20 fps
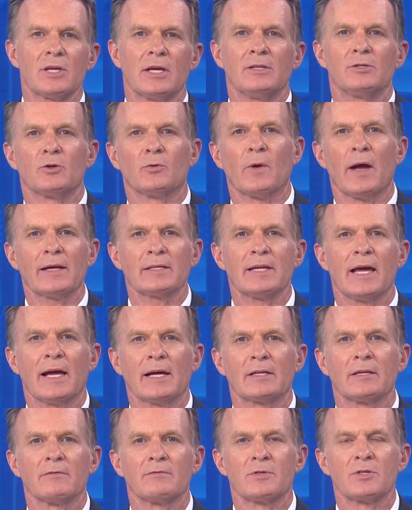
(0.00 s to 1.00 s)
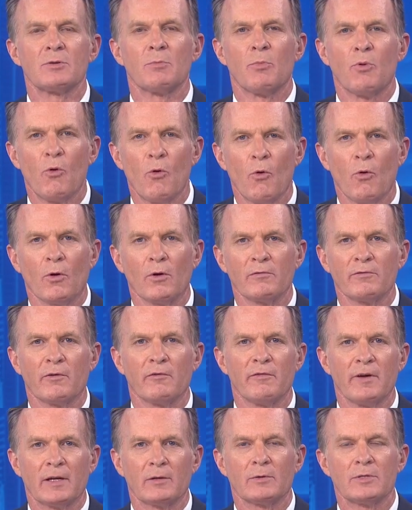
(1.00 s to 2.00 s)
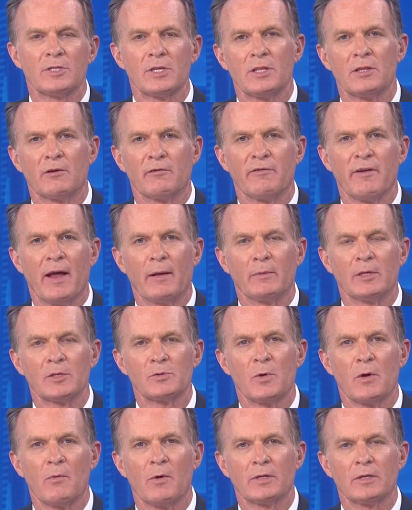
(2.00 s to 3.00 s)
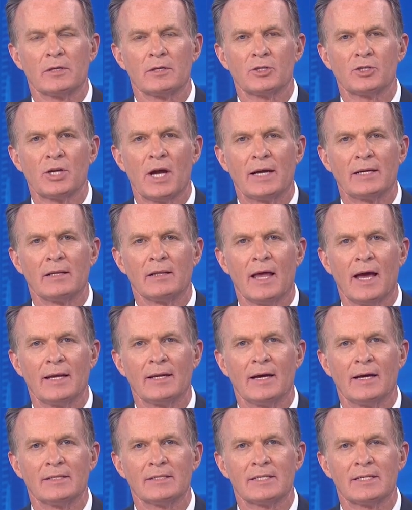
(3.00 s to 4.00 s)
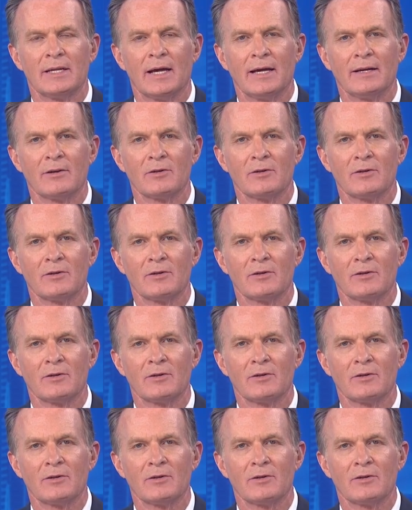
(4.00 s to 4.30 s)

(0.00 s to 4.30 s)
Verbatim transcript: a direct act of support for veterans and their families we want to shine a light on tonight.